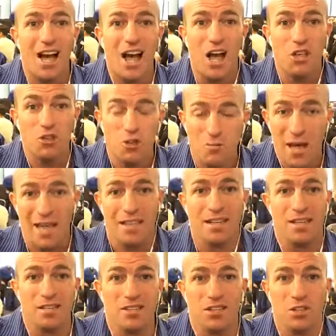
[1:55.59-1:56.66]
Uh, you make
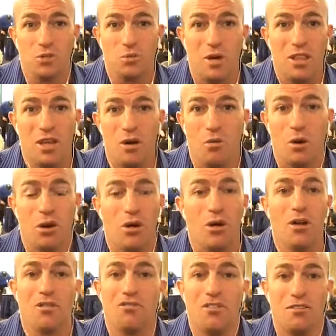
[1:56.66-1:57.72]
the decision whether you want
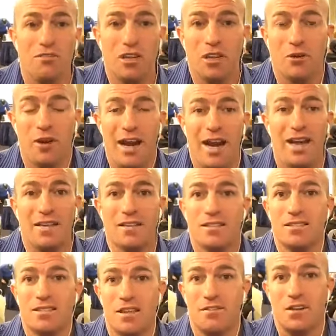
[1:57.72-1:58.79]
to earn 50 grand,
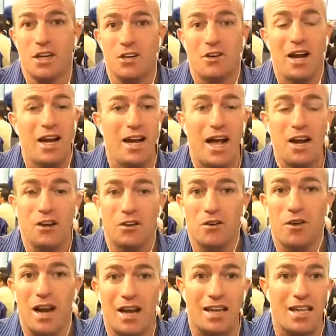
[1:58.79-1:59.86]
70 grand, 100
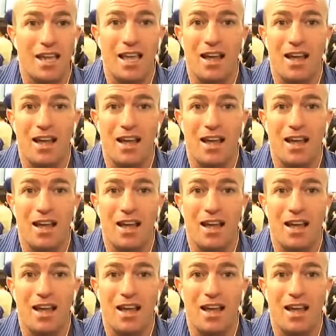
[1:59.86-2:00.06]
grand a year,